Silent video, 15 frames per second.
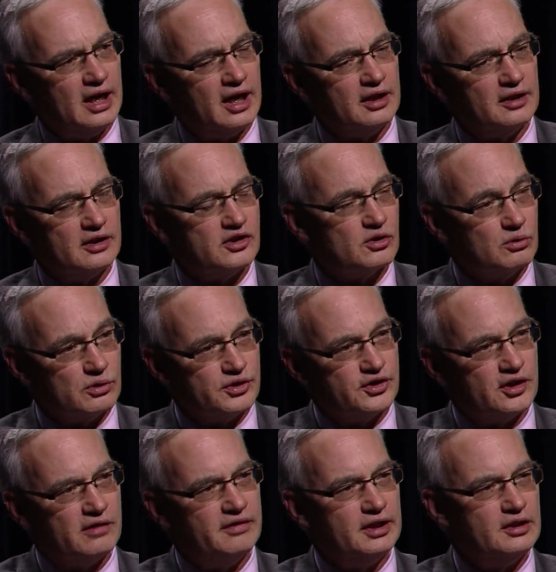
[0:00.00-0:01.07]
and the schools
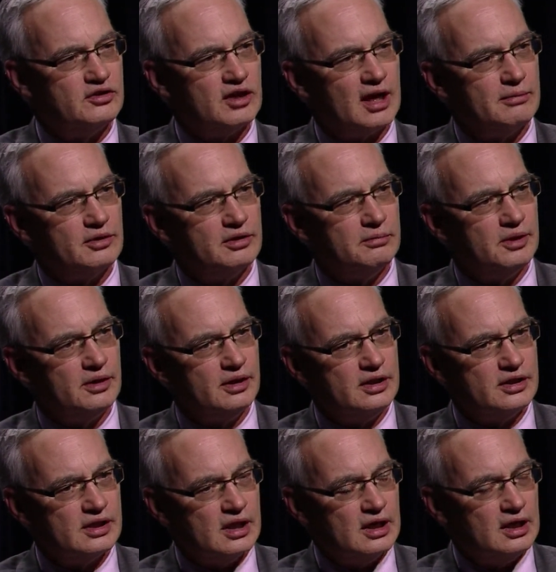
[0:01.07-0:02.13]
serving the tribal
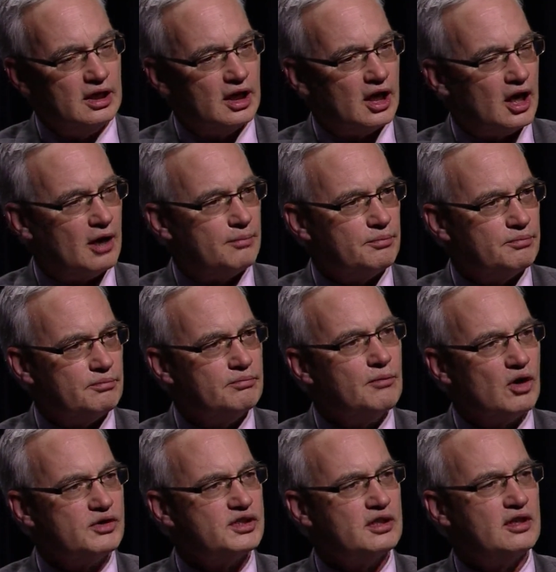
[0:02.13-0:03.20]
communities. Mm-hmm. um,
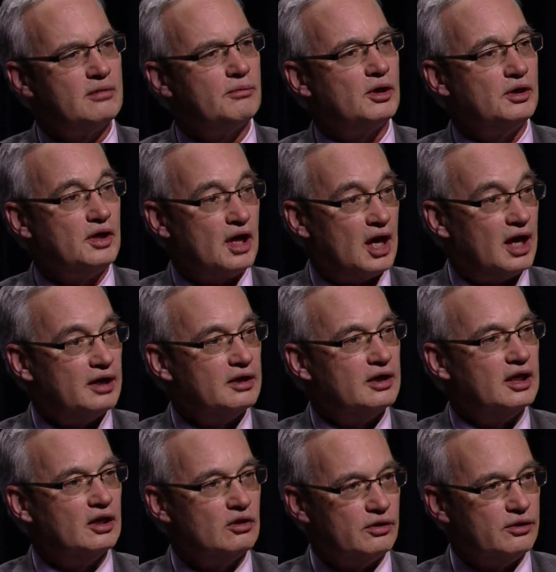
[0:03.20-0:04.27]
most of them are not
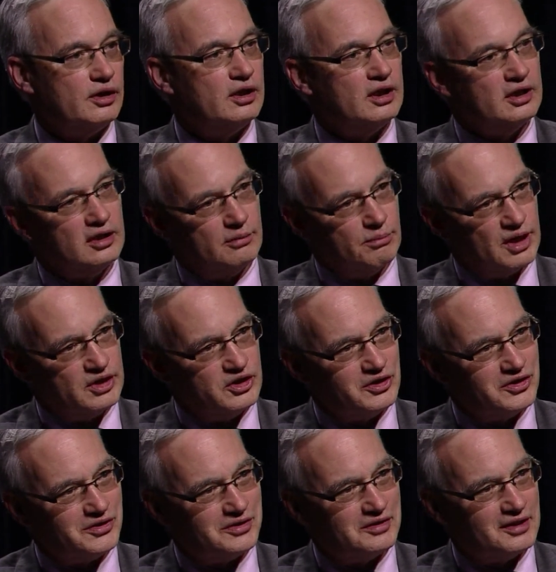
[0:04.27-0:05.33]
included in the
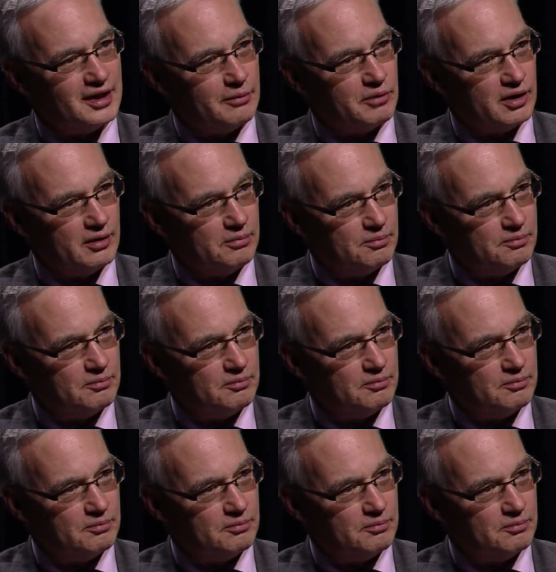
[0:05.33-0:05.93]
budgets that were